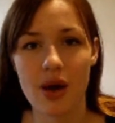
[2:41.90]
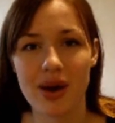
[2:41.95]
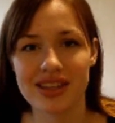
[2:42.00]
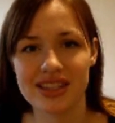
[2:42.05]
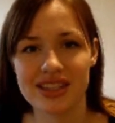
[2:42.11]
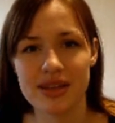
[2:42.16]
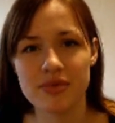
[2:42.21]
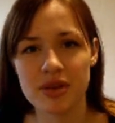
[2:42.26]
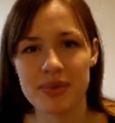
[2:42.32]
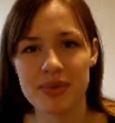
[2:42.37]

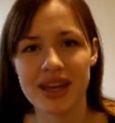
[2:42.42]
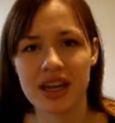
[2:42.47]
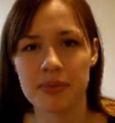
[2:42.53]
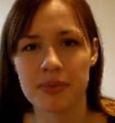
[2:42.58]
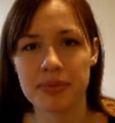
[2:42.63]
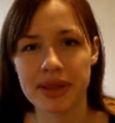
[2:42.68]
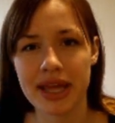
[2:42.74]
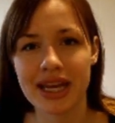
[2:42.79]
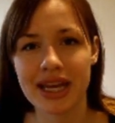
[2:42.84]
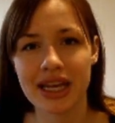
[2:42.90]
Now, I seem to
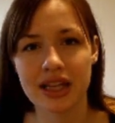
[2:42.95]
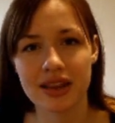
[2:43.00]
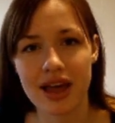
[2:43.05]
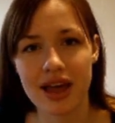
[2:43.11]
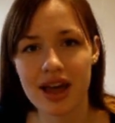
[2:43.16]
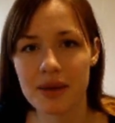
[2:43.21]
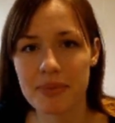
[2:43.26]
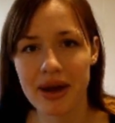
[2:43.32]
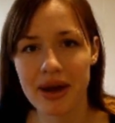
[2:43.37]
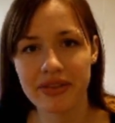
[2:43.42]
be complaining
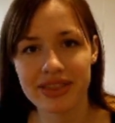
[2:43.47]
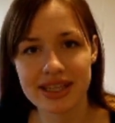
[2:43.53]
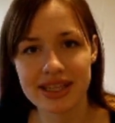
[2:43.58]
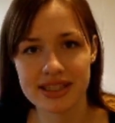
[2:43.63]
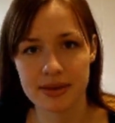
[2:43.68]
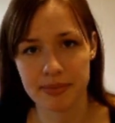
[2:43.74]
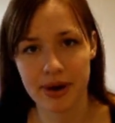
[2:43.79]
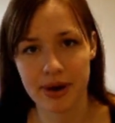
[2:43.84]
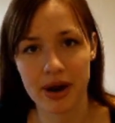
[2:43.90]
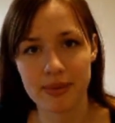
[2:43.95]
a lot about
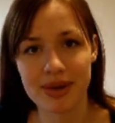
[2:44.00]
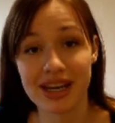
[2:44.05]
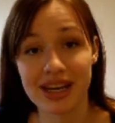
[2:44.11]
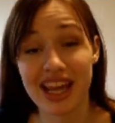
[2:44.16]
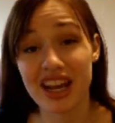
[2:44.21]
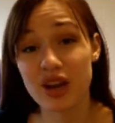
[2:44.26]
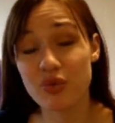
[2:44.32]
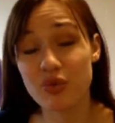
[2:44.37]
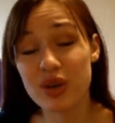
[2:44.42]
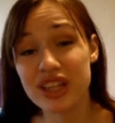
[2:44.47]
this
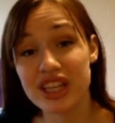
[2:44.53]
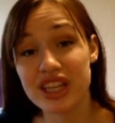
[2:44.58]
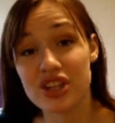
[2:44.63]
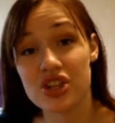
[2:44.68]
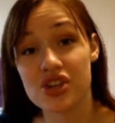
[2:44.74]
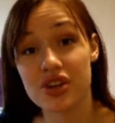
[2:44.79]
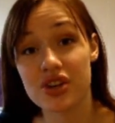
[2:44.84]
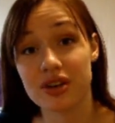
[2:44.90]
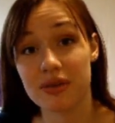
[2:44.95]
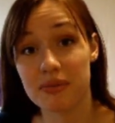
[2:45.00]
apartment, and I
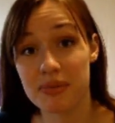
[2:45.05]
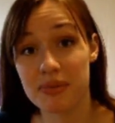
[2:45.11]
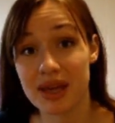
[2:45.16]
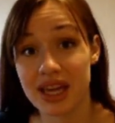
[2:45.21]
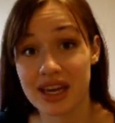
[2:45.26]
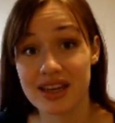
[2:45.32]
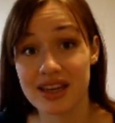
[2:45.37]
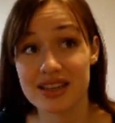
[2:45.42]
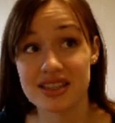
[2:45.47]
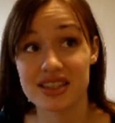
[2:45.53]
really shouldn't
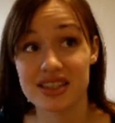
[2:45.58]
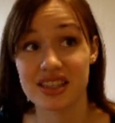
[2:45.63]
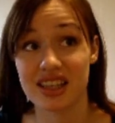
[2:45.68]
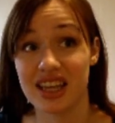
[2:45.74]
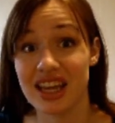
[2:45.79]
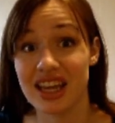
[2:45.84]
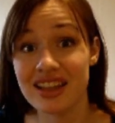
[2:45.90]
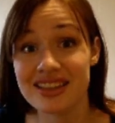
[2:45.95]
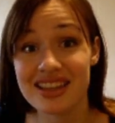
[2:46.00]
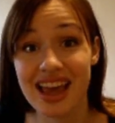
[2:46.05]
because
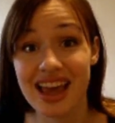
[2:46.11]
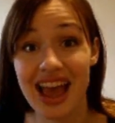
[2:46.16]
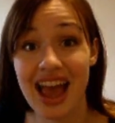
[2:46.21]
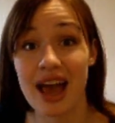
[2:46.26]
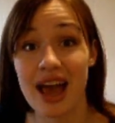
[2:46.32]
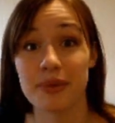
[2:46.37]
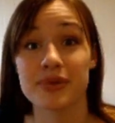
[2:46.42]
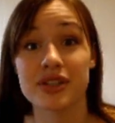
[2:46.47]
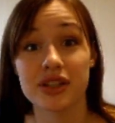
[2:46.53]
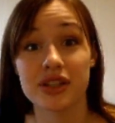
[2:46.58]
it's
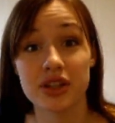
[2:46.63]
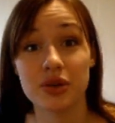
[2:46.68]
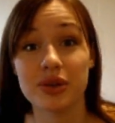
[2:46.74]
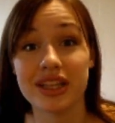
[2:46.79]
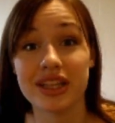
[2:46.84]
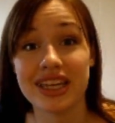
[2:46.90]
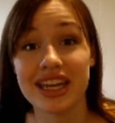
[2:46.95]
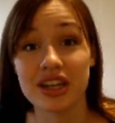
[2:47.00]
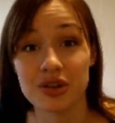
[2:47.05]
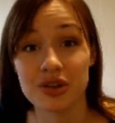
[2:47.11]

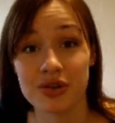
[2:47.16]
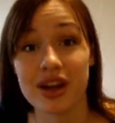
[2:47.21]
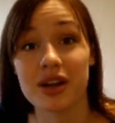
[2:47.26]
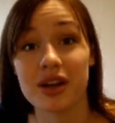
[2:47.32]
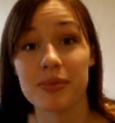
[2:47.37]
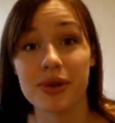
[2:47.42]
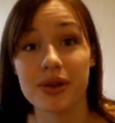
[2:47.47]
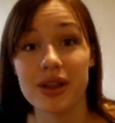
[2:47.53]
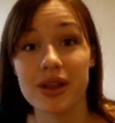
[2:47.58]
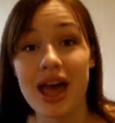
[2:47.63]
absolutely
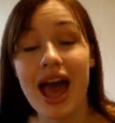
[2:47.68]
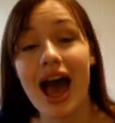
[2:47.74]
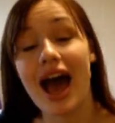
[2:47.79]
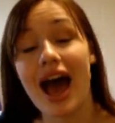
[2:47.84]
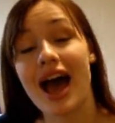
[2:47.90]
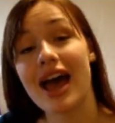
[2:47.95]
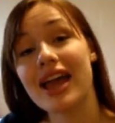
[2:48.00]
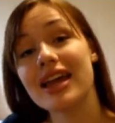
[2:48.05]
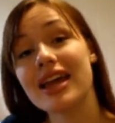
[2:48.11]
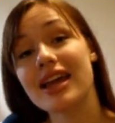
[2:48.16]
incredible.
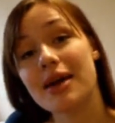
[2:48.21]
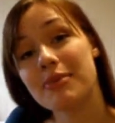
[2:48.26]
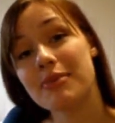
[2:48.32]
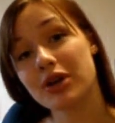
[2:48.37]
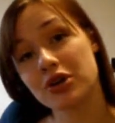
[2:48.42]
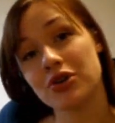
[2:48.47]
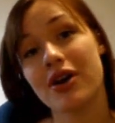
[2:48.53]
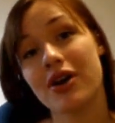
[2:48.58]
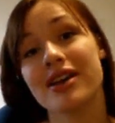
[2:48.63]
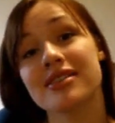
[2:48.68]
I
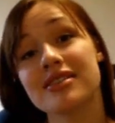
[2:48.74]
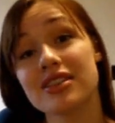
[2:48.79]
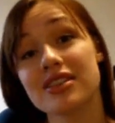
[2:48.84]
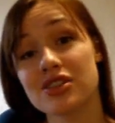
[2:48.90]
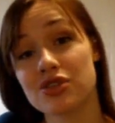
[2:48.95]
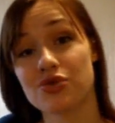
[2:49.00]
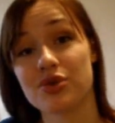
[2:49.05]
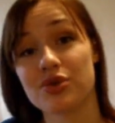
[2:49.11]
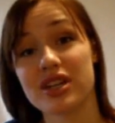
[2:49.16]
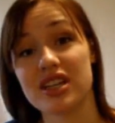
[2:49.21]
am across
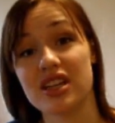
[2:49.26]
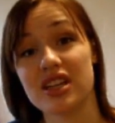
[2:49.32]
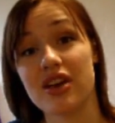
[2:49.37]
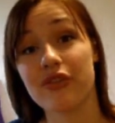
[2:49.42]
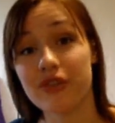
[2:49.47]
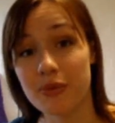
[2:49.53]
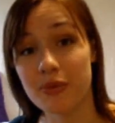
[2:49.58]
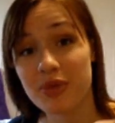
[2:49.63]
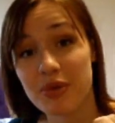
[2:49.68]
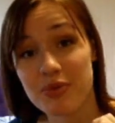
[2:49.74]
the
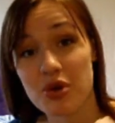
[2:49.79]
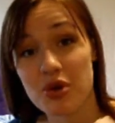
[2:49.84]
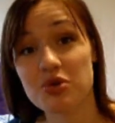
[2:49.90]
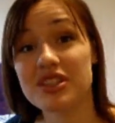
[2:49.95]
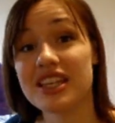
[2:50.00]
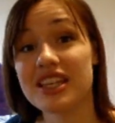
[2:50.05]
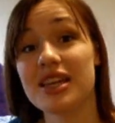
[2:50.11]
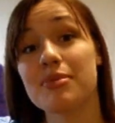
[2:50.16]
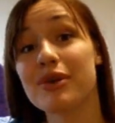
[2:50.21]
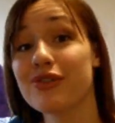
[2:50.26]
street from the
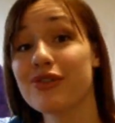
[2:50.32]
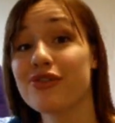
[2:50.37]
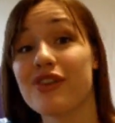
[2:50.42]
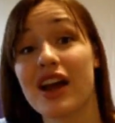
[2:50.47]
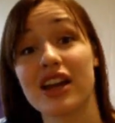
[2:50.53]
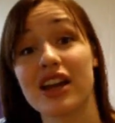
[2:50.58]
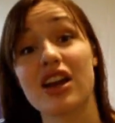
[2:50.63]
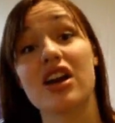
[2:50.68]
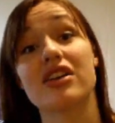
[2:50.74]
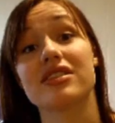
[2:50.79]
Museum of
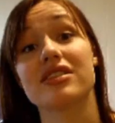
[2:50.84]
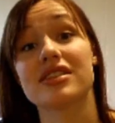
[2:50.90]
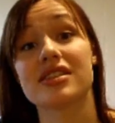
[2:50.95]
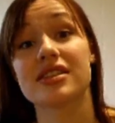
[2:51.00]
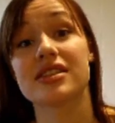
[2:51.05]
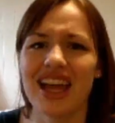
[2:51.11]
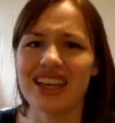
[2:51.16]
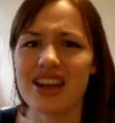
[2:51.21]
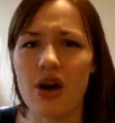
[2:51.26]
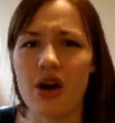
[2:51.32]
Fine Arts.
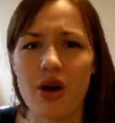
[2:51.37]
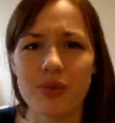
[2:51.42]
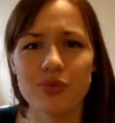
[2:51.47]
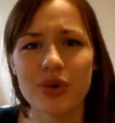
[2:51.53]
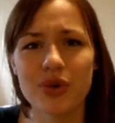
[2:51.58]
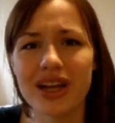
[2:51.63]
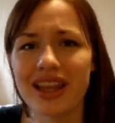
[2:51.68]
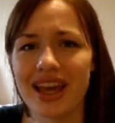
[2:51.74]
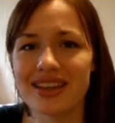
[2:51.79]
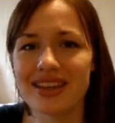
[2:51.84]

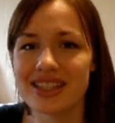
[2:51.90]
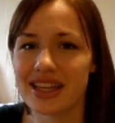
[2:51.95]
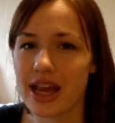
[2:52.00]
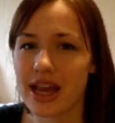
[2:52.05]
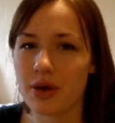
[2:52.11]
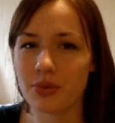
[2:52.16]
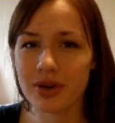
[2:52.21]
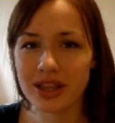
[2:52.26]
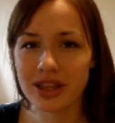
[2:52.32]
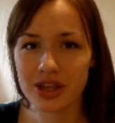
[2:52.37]
Now, I'm
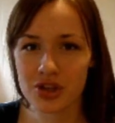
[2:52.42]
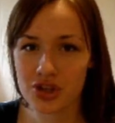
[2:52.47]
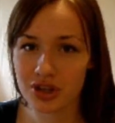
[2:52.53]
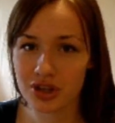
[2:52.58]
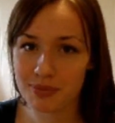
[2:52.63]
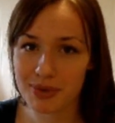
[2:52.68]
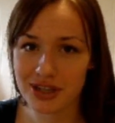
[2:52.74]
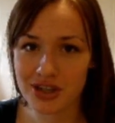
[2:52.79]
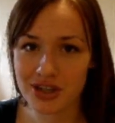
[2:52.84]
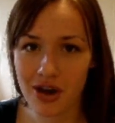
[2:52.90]
realizing I
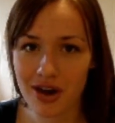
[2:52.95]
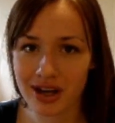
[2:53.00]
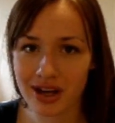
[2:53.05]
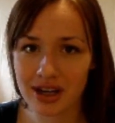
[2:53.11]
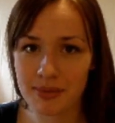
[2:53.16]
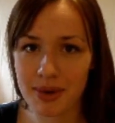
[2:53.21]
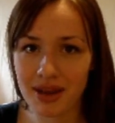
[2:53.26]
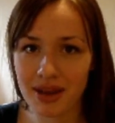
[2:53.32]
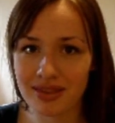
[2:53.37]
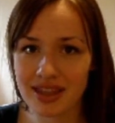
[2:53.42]
really shouldn't be
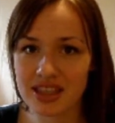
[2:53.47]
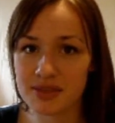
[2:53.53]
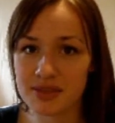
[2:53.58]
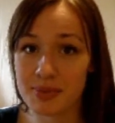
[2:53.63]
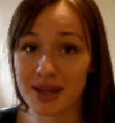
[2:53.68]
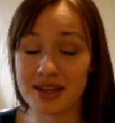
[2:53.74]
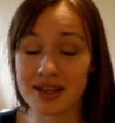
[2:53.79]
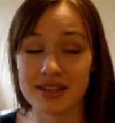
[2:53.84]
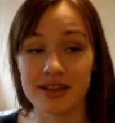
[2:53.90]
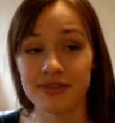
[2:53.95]
talking about
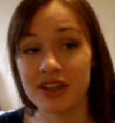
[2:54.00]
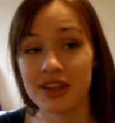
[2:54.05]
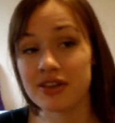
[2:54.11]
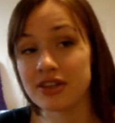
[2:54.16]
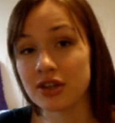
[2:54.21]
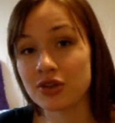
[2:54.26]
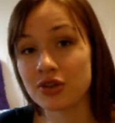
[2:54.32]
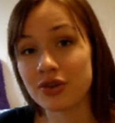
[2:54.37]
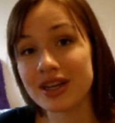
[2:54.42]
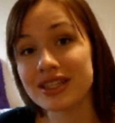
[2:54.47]
this because
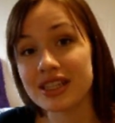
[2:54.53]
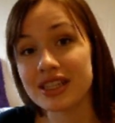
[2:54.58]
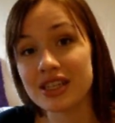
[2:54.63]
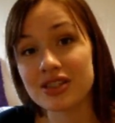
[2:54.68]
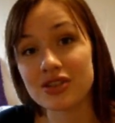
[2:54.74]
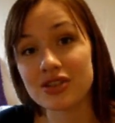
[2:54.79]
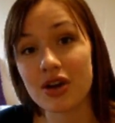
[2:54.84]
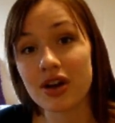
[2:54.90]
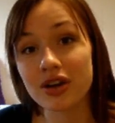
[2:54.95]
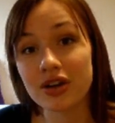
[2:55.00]
if there's a
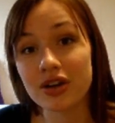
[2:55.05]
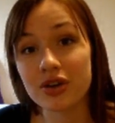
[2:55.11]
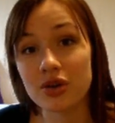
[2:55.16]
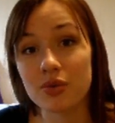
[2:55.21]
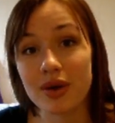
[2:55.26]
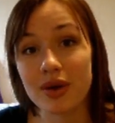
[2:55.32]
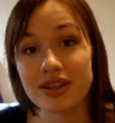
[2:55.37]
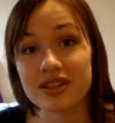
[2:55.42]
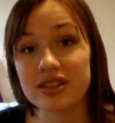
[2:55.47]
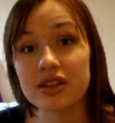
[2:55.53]
crazy
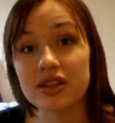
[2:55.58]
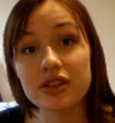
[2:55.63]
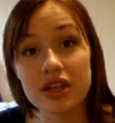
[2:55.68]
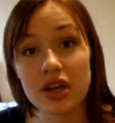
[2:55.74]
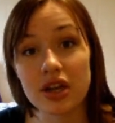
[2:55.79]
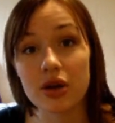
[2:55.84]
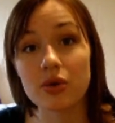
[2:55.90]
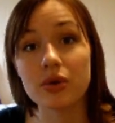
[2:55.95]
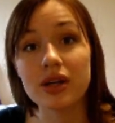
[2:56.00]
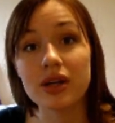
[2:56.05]
stalker who wants
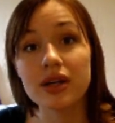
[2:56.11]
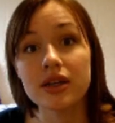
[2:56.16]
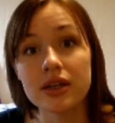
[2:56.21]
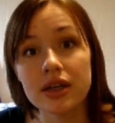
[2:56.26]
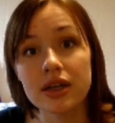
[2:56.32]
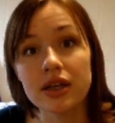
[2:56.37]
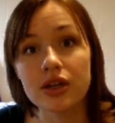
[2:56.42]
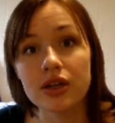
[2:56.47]
to,